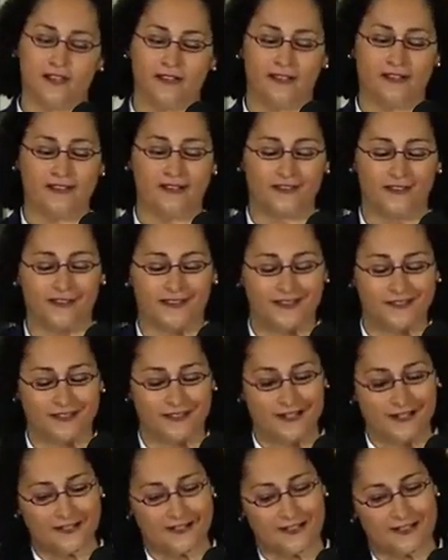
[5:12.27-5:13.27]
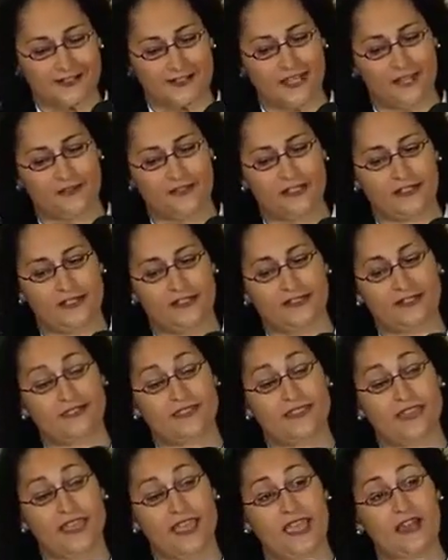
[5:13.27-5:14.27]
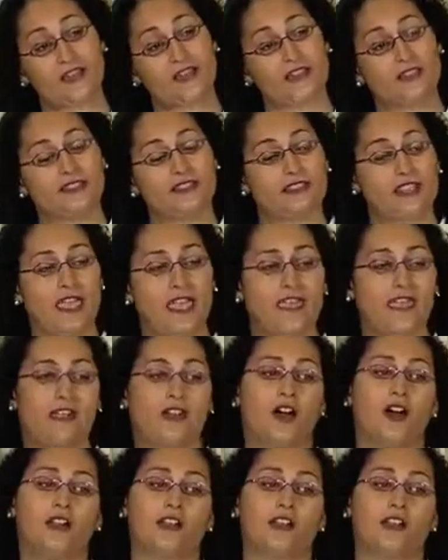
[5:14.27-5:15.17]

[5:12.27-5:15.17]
in the 1970s, they actually take